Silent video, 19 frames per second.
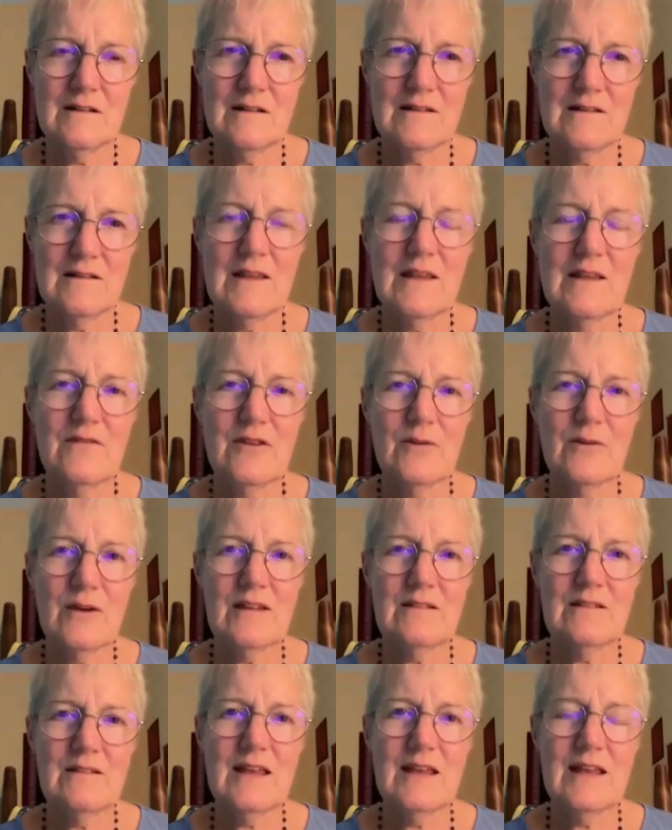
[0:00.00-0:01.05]
See if you
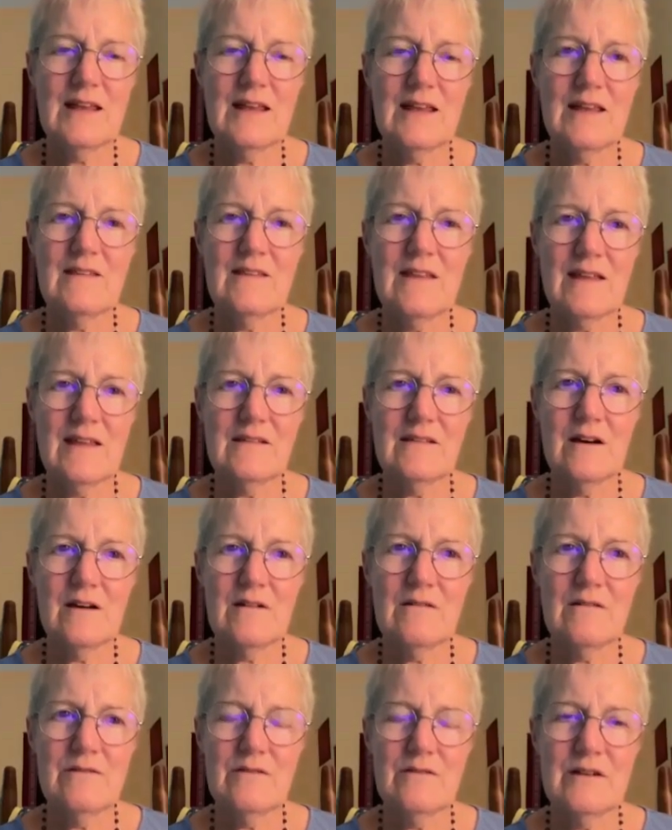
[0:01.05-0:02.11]
can take in that love.